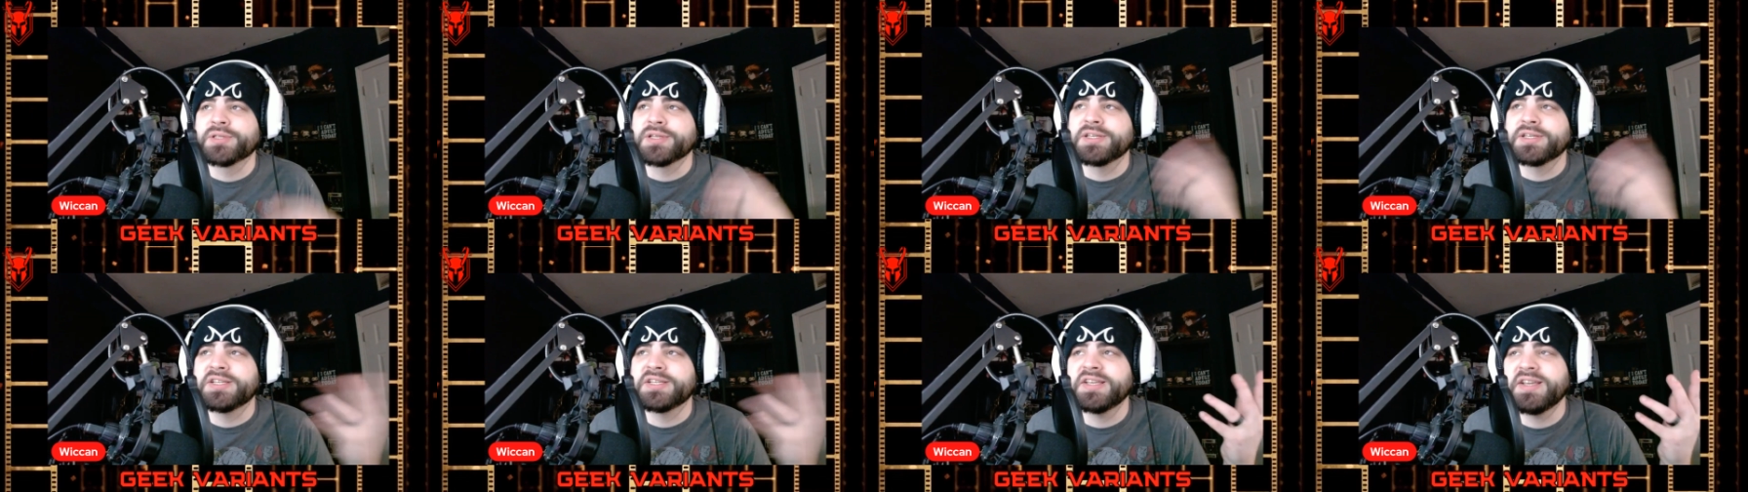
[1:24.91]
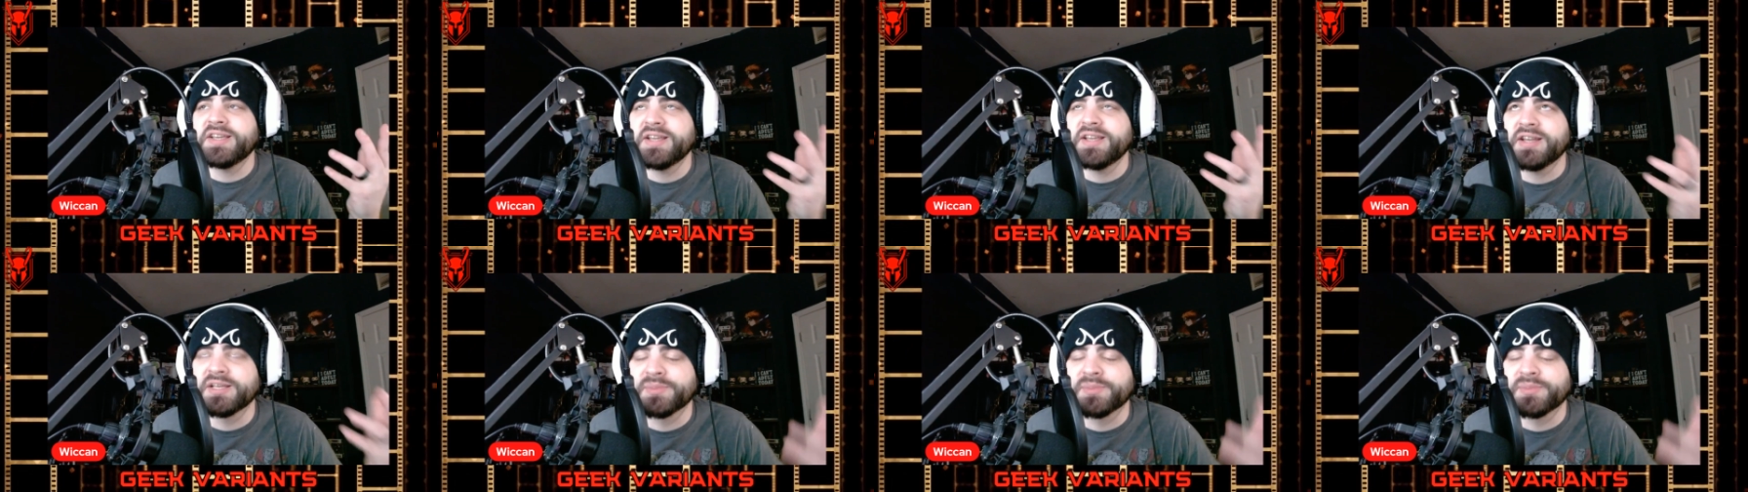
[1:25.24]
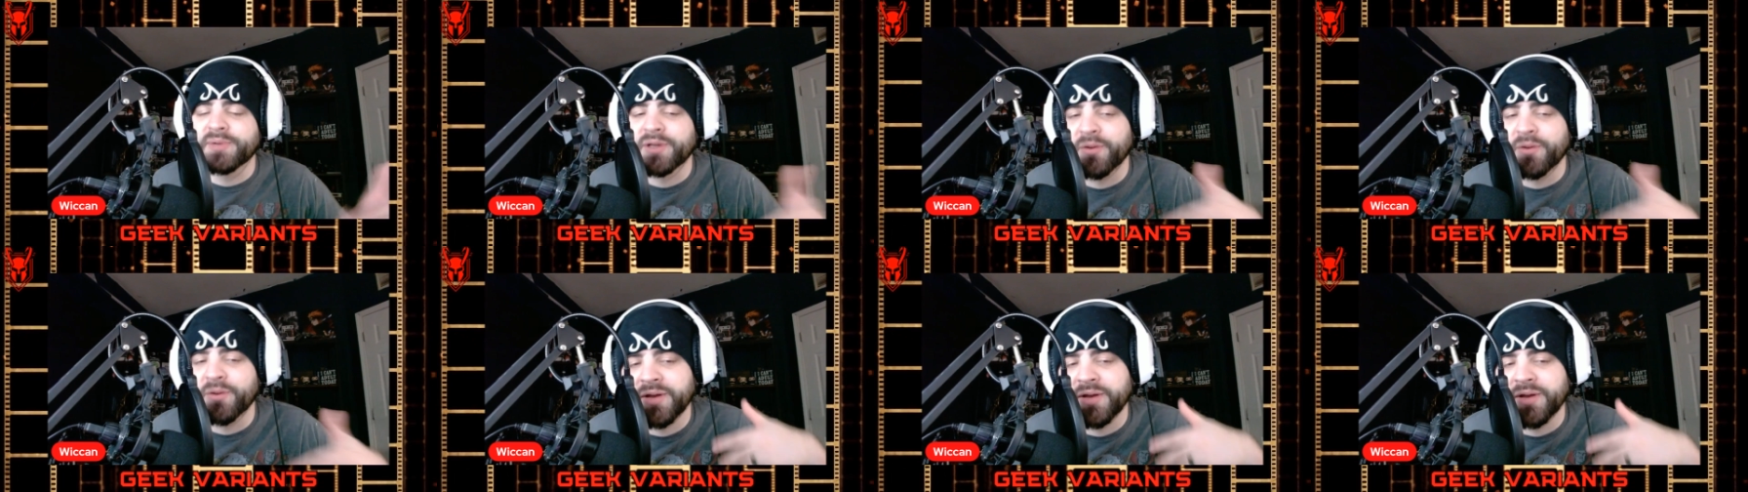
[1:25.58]
the teen has
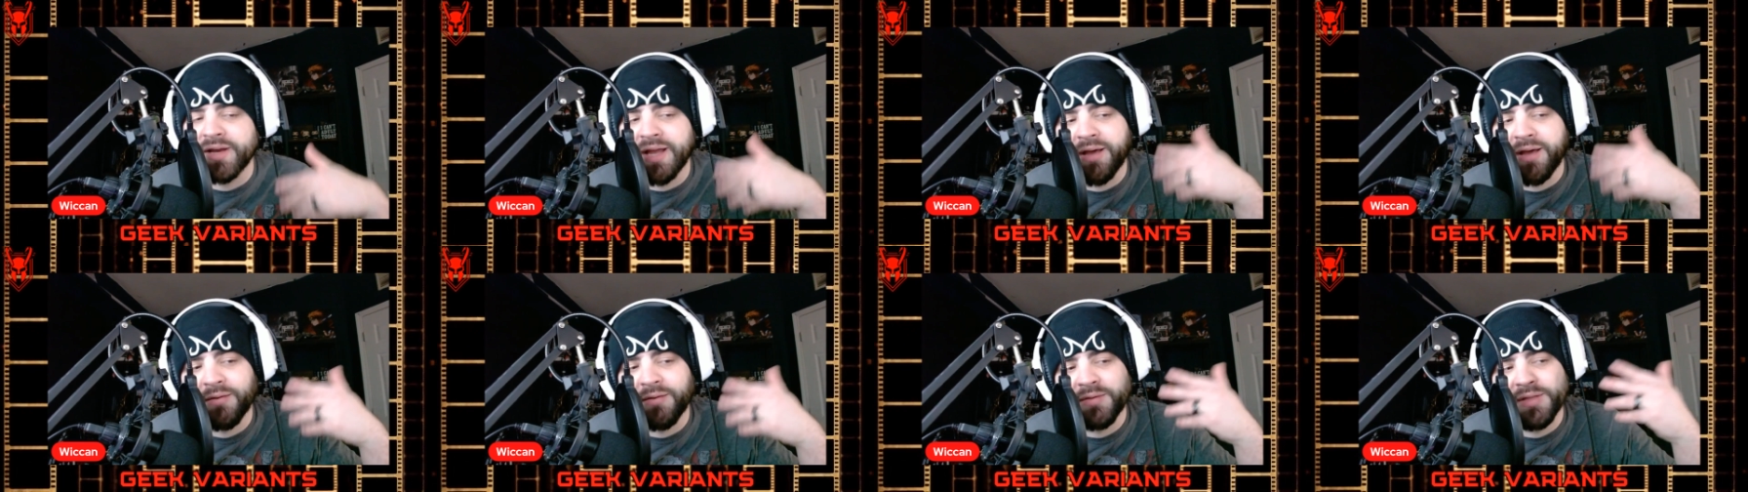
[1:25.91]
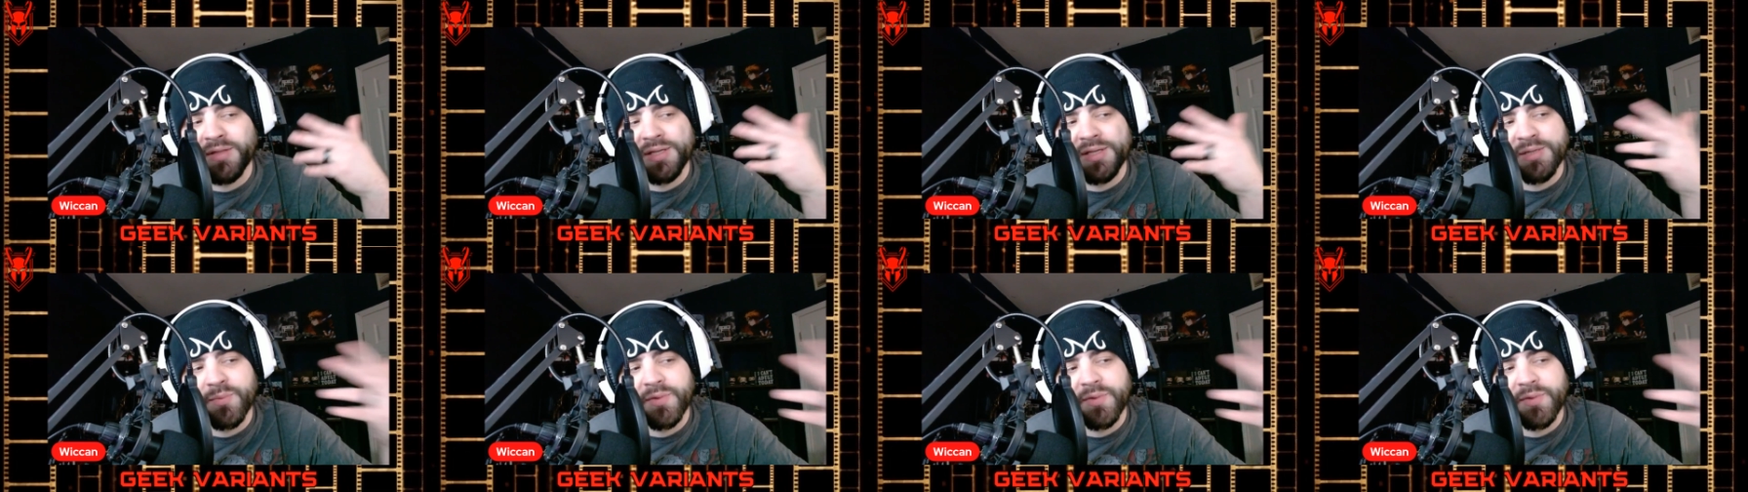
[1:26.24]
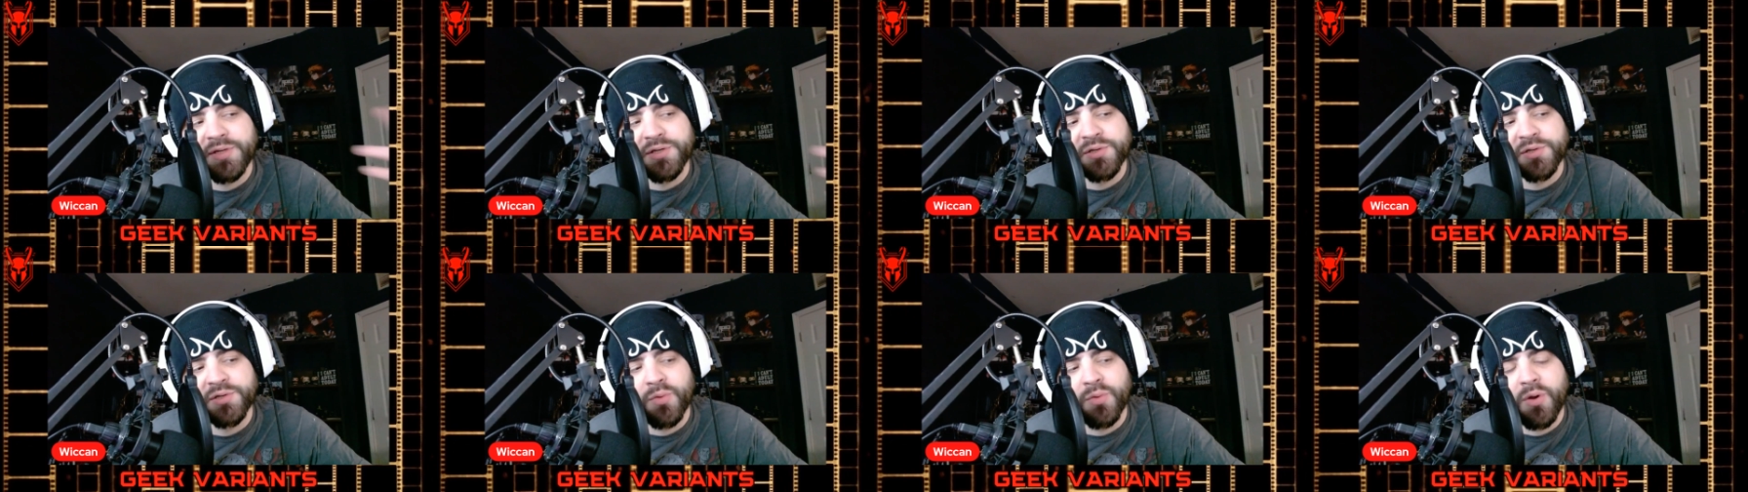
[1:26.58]
been going down this witch's